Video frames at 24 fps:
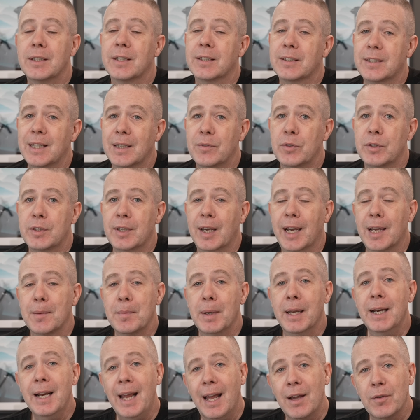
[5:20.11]
to save you time
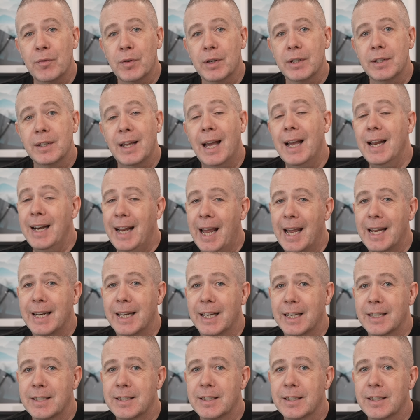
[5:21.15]
and effort and
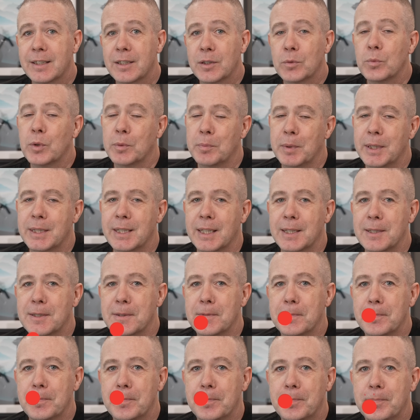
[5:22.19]
headaches with
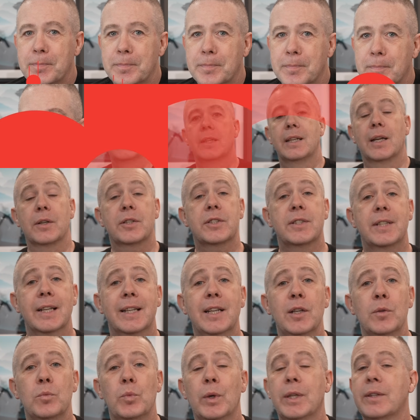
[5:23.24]
meetings. Now,
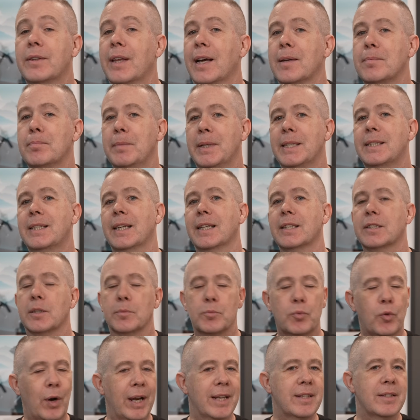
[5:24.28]
sticking with that meetings
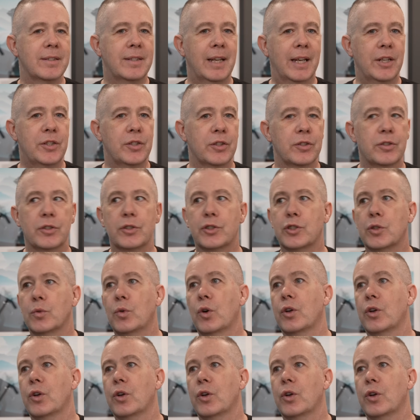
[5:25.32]
and presentations and so